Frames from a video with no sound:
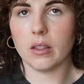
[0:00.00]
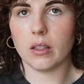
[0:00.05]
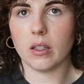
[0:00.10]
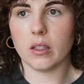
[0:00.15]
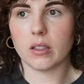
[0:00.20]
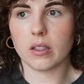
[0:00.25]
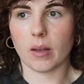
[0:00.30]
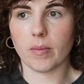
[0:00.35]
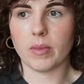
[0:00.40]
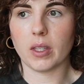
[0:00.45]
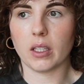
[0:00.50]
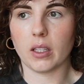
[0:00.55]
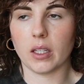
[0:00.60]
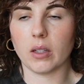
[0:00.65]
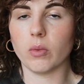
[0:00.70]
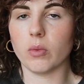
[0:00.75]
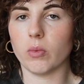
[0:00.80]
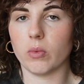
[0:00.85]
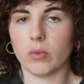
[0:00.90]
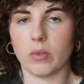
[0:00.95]
something
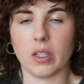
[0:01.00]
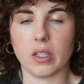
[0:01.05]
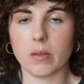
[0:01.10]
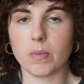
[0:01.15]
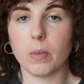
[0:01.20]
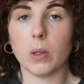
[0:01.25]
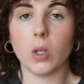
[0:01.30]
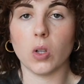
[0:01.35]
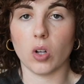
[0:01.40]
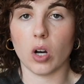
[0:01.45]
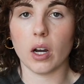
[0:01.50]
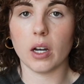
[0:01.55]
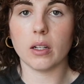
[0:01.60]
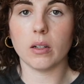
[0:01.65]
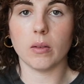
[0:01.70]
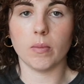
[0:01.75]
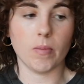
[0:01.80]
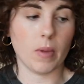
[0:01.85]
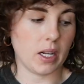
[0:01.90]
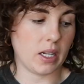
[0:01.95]
like this plot
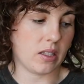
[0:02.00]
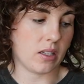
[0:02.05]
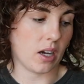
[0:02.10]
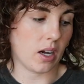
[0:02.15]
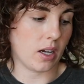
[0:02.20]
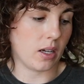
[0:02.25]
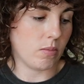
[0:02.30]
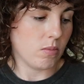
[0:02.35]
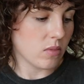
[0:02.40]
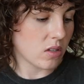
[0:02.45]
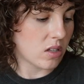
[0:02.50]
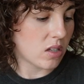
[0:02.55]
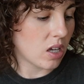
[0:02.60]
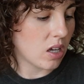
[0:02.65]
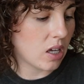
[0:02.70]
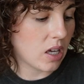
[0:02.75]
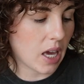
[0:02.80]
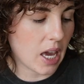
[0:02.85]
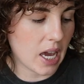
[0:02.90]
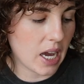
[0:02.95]
many times,
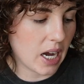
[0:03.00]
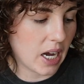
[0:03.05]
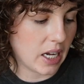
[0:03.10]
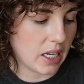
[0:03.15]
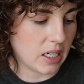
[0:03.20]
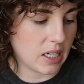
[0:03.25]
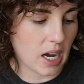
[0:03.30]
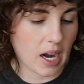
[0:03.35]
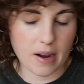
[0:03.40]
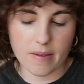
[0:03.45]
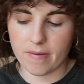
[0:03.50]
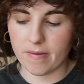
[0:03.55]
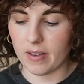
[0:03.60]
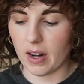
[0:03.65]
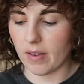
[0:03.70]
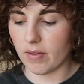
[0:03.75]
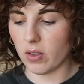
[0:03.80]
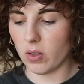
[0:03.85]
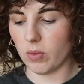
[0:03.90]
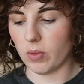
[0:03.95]
and I've
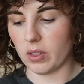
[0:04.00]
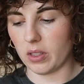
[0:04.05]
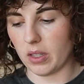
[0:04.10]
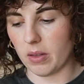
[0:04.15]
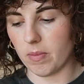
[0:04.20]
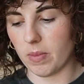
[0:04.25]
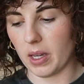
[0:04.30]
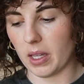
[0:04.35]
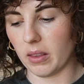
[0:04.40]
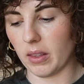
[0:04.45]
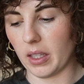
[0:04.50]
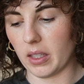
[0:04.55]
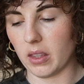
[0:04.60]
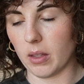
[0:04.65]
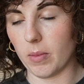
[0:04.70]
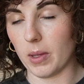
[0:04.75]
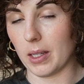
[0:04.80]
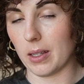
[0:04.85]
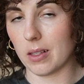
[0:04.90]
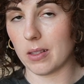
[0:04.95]
never really been like
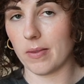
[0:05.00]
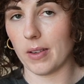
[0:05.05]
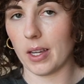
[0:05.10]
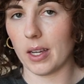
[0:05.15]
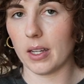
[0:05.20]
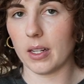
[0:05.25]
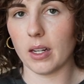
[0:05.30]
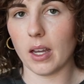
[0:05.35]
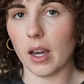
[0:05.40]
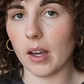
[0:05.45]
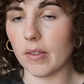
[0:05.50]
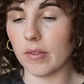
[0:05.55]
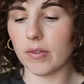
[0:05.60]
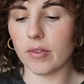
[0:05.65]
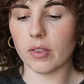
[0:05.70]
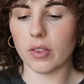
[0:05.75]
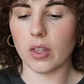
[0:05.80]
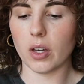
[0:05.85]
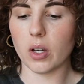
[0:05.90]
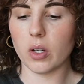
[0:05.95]
the biggest fan of
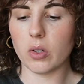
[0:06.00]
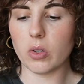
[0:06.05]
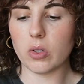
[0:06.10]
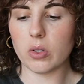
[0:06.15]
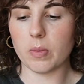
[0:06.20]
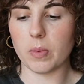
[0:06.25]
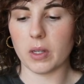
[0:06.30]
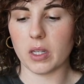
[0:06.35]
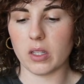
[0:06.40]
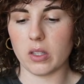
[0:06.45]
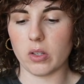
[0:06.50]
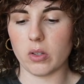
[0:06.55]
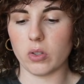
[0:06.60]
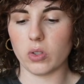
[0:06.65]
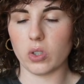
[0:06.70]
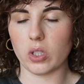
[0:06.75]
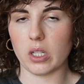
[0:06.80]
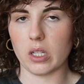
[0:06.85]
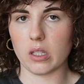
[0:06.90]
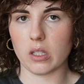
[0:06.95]
those because
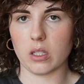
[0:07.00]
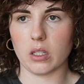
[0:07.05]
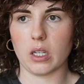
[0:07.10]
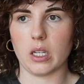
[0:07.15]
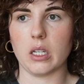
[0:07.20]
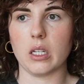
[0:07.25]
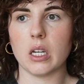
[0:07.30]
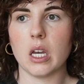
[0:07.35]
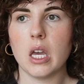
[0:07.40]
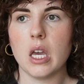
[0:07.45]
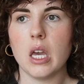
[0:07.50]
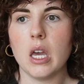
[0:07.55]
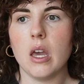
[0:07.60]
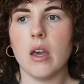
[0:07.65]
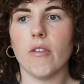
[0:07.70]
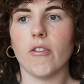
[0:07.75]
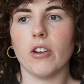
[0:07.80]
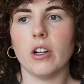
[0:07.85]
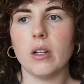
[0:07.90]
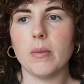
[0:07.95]
usually it's like
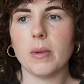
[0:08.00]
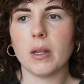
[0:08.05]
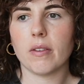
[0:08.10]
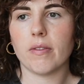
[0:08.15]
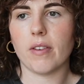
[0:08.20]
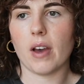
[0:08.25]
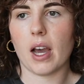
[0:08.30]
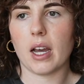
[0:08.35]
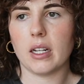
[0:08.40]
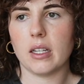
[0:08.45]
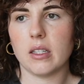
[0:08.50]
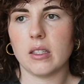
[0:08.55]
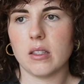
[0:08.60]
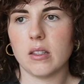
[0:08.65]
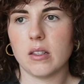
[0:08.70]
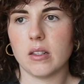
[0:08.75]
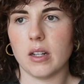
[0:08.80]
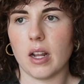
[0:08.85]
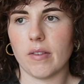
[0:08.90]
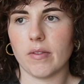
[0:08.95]
Frida
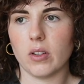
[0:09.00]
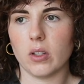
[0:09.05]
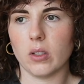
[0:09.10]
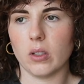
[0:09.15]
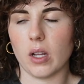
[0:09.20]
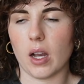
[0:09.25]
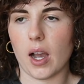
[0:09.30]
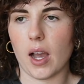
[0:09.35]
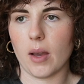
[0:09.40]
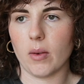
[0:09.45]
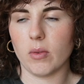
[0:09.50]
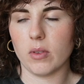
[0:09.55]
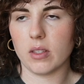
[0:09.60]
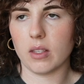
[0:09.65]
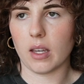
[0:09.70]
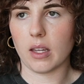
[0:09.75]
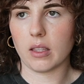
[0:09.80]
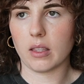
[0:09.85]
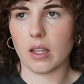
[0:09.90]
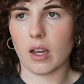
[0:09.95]
McFadden's Never Lie was
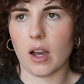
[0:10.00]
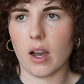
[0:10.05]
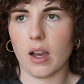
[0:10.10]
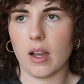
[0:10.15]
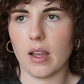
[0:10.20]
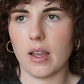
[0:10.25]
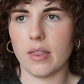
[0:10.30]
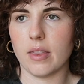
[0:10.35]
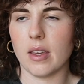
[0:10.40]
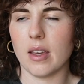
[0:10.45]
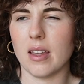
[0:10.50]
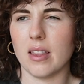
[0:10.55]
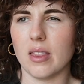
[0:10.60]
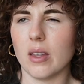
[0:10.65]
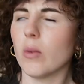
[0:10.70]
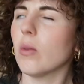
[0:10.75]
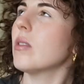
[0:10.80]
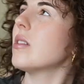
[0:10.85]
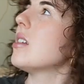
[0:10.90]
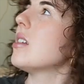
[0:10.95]
like that, and then there was